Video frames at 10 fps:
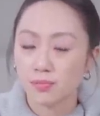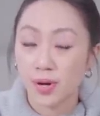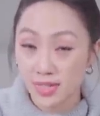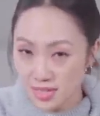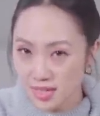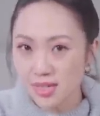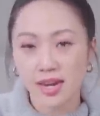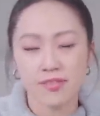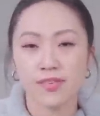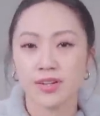personally,
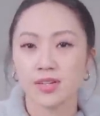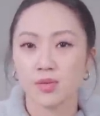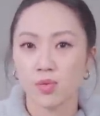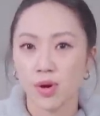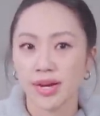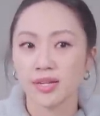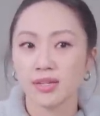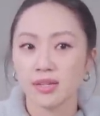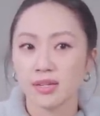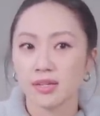I find it quite
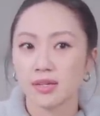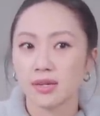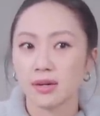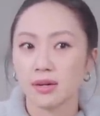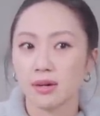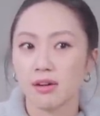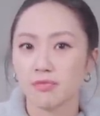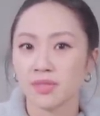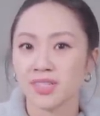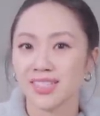
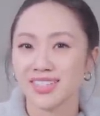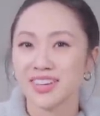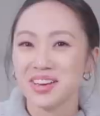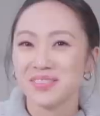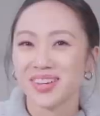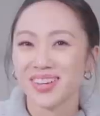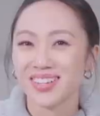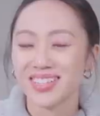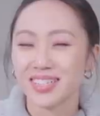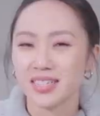off-putting
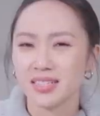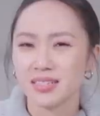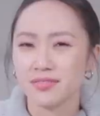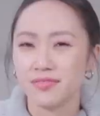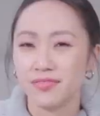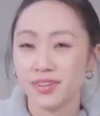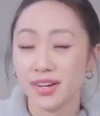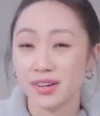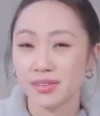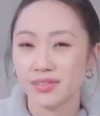because it is
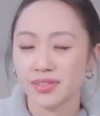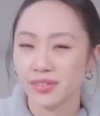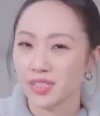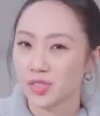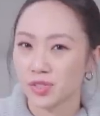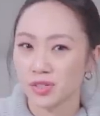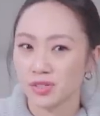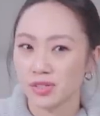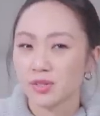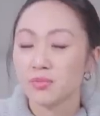very, very
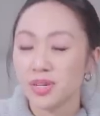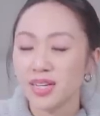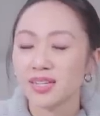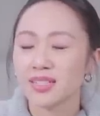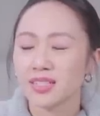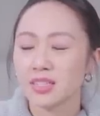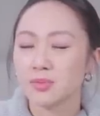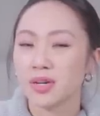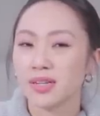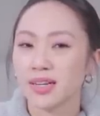strong. To me, it doesn't
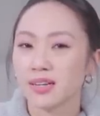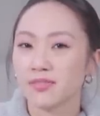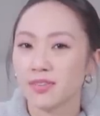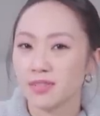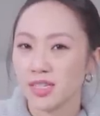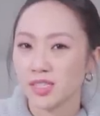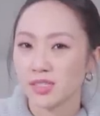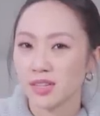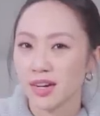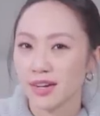smell like a
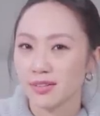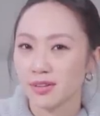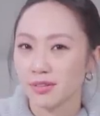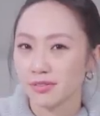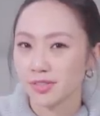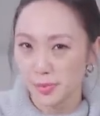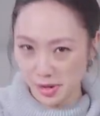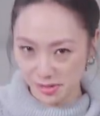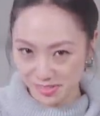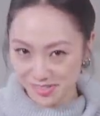foundation kind of
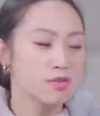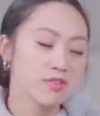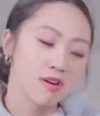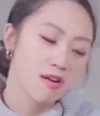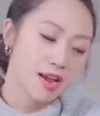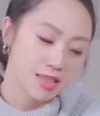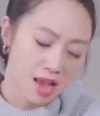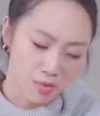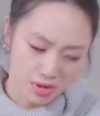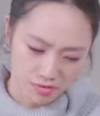smell. Overall, I think
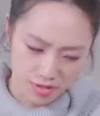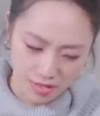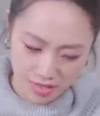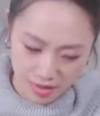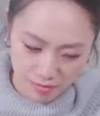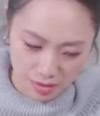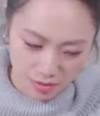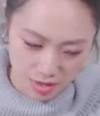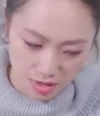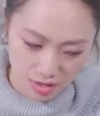I would give this like
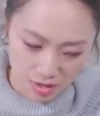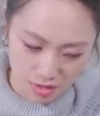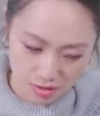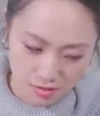maybe a